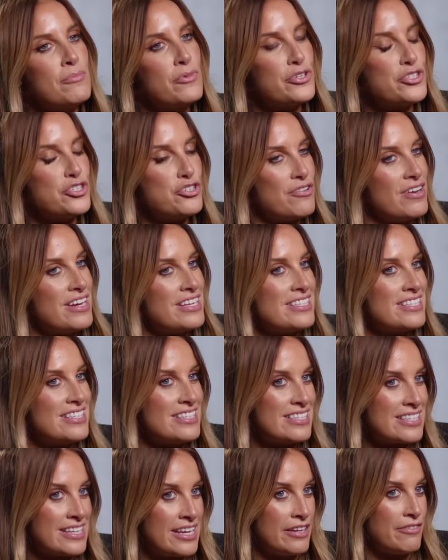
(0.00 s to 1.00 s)
moisturise
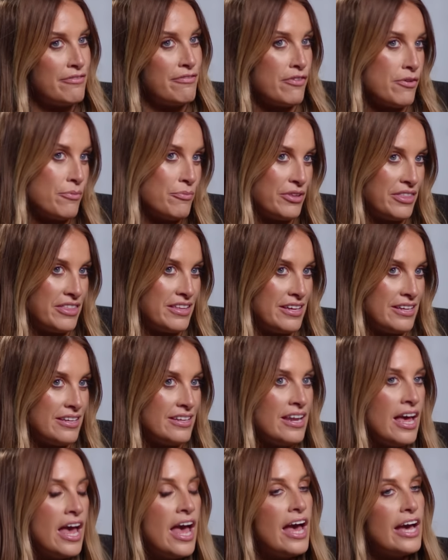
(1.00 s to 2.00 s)
the skin from
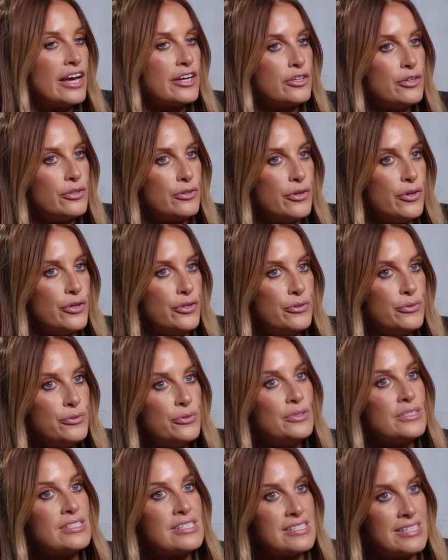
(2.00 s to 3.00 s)
within and
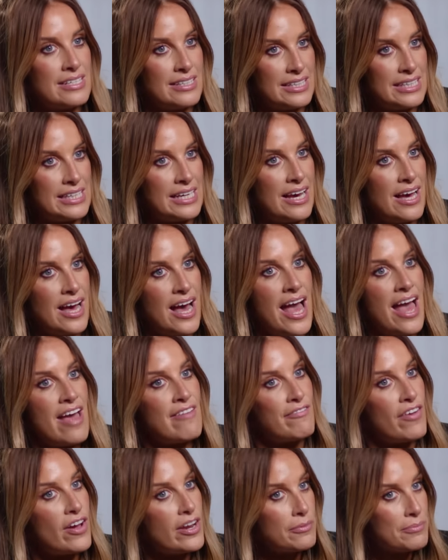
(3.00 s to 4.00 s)
colloidal silica
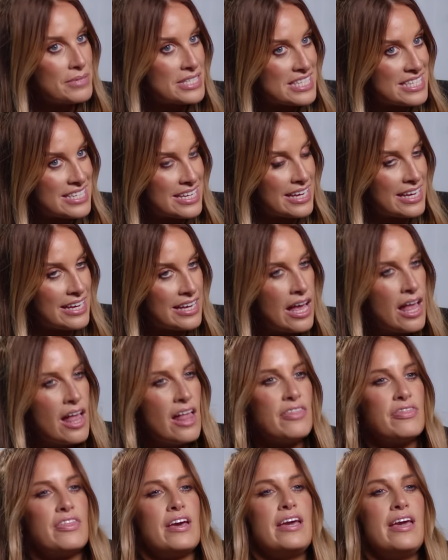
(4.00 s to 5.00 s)
and vitamin C,
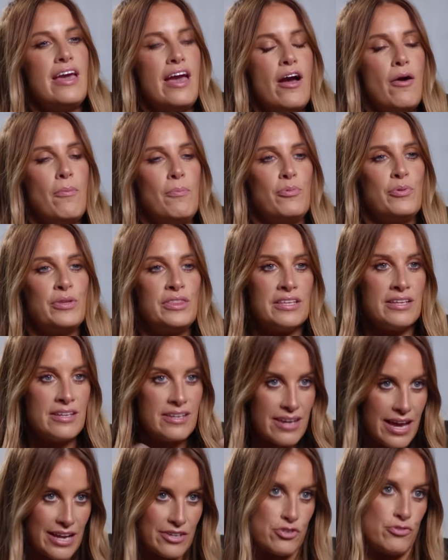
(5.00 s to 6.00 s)
they help with the
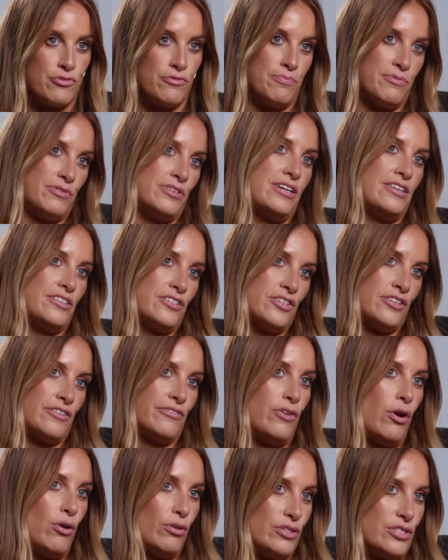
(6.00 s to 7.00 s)
natural production
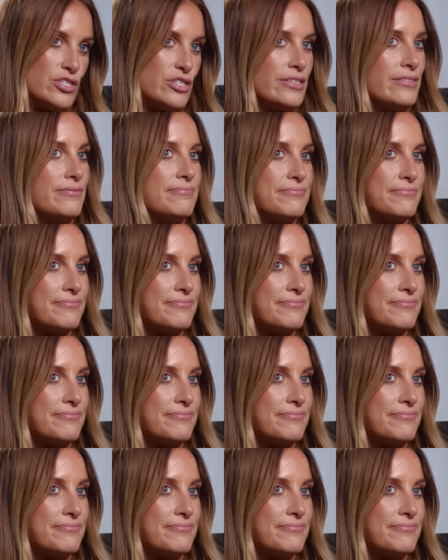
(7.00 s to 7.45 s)
of collagen.